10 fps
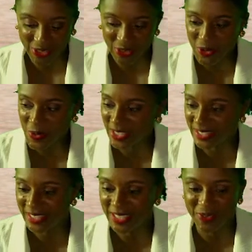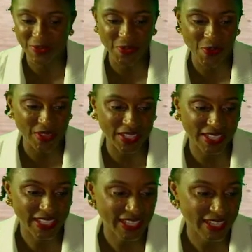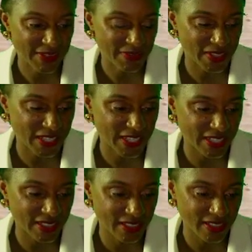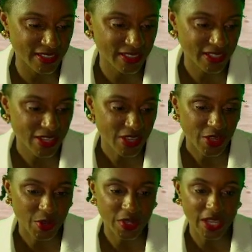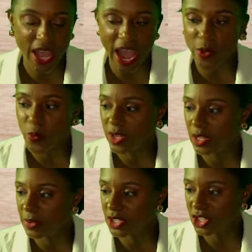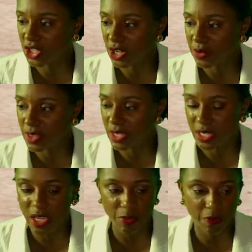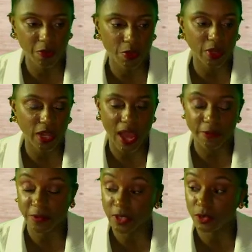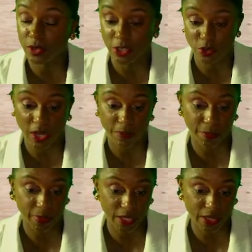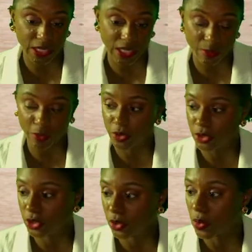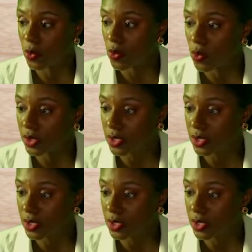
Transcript: question for the evening. Okay, I will be sharing the game with you all after so that you can play the game on your own.